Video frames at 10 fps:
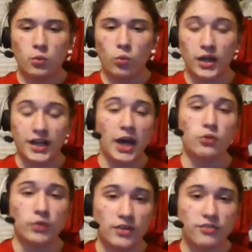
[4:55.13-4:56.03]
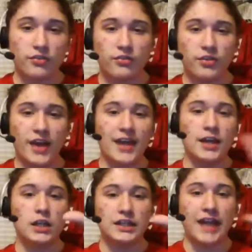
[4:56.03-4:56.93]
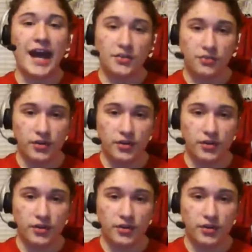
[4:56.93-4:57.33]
what Kyle Reese said last